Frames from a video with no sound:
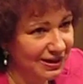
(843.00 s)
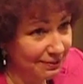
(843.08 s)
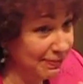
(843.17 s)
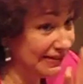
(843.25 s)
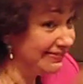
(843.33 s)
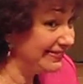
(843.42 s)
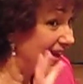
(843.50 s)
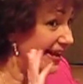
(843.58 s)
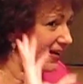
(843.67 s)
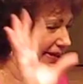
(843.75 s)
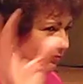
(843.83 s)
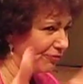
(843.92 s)
but
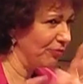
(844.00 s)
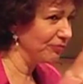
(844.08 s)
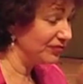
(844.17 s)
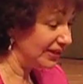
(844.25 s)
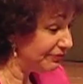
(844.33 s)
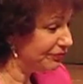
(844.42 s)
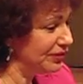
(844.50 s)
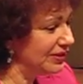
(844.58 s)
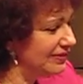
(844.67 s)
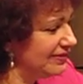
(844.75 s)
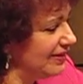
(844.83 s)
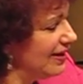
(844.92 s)
taken from
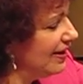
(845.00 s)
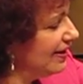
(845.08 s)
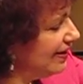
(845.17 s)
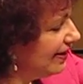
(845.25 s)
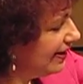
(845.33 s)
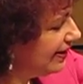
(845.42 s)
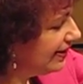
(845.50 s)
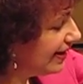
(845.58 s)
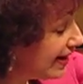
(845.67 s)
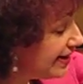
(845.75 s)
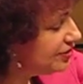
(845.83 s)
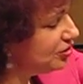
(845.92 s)
different
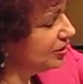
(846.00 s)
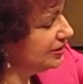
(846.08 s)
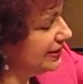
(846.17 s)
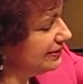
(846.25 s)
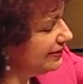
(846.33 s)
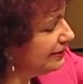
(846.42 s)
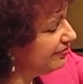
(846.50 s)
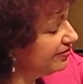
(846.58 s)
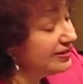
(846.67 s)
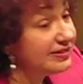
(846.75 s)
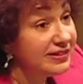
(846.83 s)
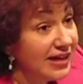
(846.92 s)
ages in
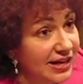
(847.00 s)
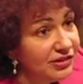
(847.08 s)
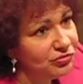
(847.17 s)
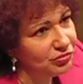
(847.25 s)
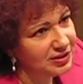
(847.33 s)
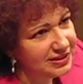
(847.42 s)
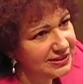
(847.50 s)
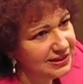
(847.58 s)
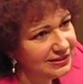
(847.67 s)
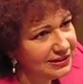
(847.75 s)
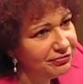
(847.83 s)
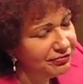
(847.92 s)
different countries,
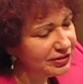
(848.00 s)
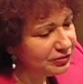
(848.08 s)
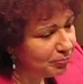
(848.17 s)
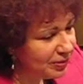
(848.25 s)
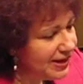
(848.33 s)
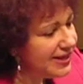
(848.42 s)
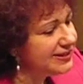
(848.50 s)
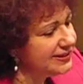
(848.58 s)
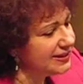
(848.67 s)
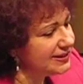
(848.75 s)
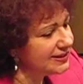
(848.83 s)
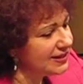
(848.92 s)
in different
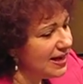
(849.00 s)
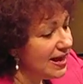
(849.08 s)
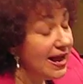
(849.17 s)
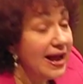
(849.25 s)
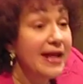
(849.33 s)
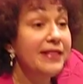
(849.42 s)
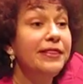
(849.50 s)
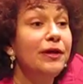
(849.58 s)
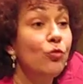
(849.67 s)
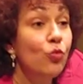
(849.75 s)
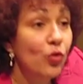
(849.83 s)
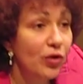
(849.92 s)
places. And the
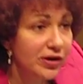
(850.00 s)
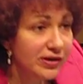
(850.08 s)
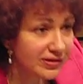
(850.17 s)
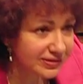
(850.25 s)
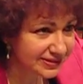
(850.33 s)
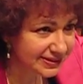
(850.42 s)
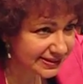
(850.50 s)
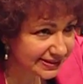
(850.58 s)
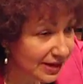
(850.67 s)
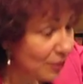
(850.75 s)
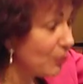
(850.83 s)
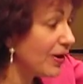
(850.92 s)
words
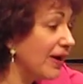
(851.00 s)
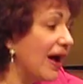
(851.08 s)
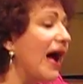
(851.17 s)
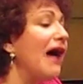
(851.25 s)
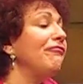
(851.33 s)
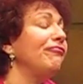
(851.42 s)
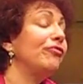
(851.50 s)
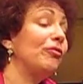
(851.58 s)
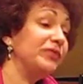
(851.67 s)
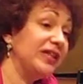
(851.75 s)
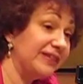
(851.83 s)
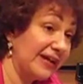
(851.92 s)
were half
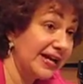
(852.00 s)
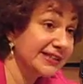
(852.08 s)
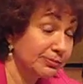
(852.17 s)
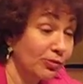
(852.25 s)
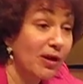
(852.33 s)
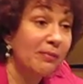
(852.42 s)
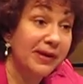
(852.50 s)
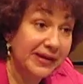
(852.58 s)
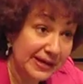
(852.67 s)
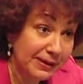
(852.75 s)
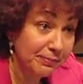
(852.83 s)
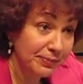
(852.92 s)
from the diaspora by
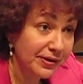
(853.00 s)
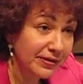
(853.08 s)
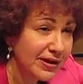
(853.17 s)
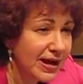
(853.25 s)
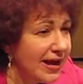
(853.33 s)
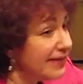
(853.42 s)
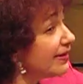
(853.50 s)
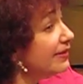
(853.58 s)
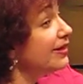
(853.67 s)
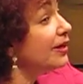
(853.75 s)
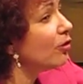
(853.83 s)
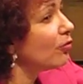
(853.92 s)
Imber, and
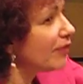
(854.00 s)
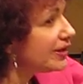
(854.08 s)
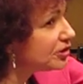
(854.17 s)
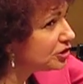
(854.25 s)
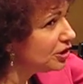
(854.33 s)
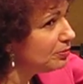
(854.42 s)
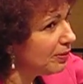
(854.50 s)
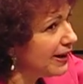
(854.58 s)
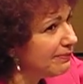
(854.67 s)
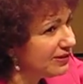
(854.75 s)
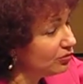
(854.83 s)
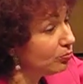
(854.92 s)
then the correction by
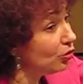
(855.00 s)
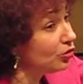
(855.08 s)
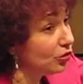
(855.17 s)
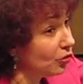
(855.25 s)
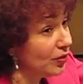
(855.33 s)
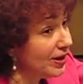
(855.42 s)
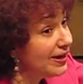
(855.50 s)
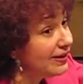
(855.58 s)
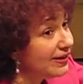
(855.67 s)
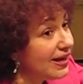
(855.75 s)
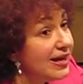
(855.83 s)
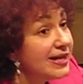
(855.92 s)
Matmon
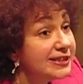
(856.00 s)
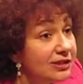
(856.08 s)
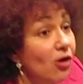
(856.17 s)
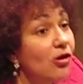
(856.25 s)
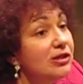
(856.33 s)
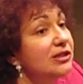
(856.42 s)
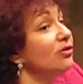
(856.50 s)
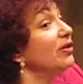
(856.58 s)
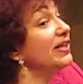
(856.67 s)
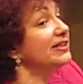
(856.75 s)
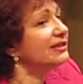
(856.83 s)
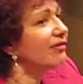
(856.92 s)
Cohen is also
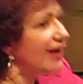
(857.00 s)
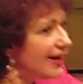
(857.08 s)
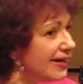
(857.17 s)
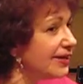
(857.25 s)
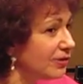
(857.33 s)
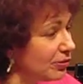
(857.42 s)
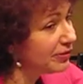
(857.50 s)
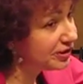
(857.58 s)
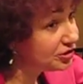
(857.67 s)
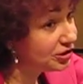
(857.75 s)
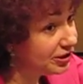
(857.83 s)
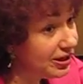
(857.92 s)
an Israeli
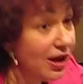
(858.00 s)
correction